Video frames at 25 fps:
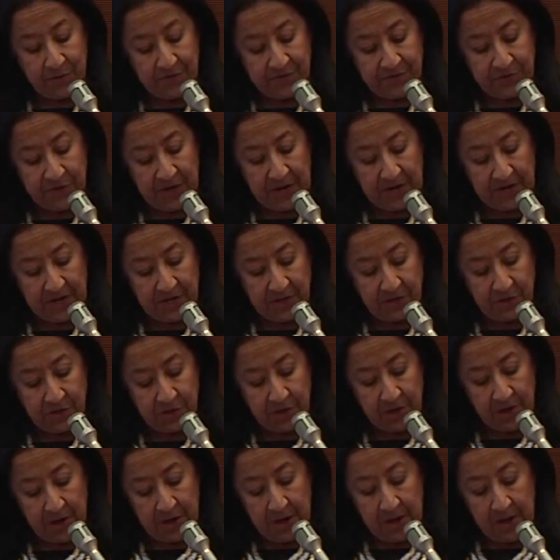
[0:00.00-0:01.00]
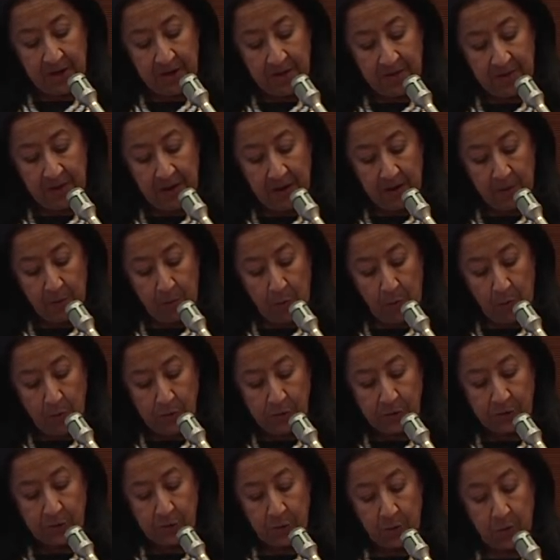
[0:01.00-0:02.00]
of change. They are
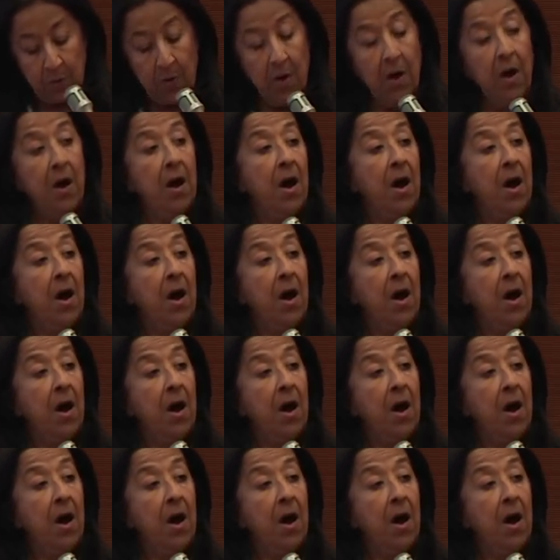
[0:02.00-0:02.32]
also